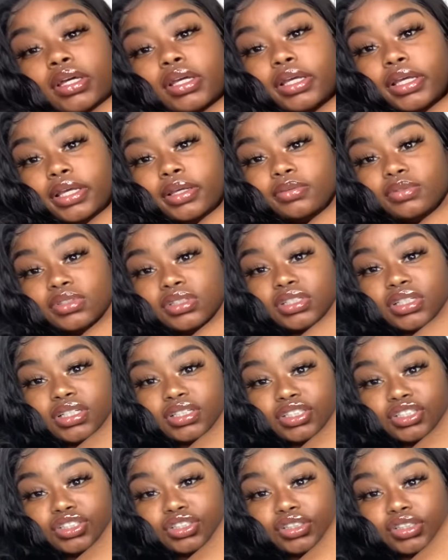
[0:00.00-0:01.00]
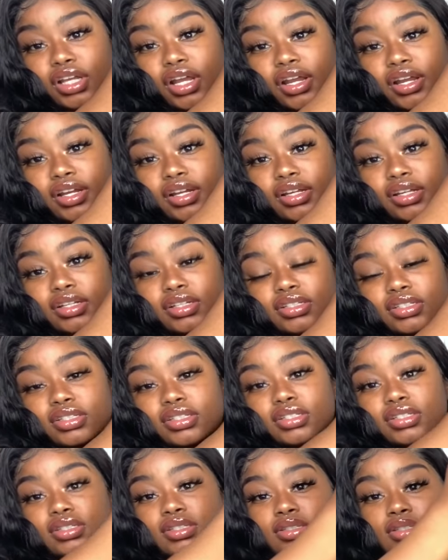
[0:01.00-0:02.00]
here's the shirt.
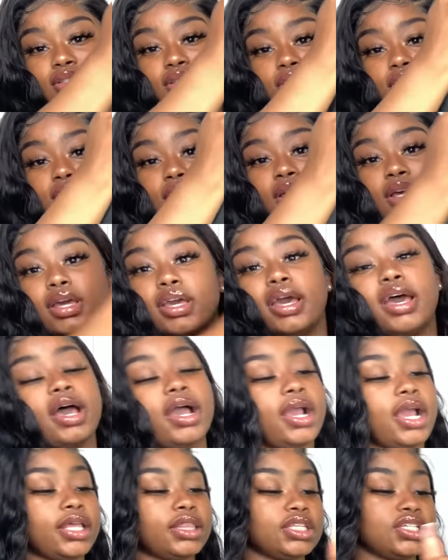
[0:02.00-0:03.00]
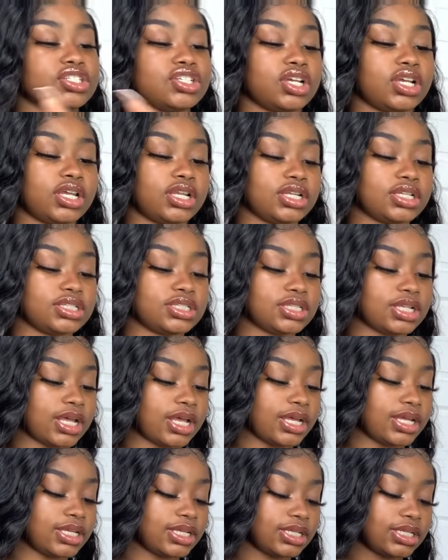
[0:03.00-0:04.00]
I got this shirt in a
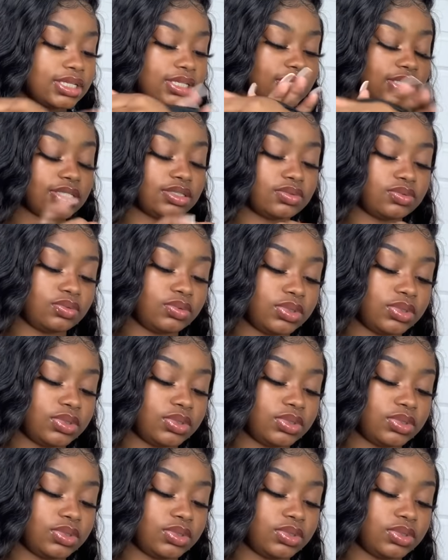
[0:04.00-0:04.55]
size,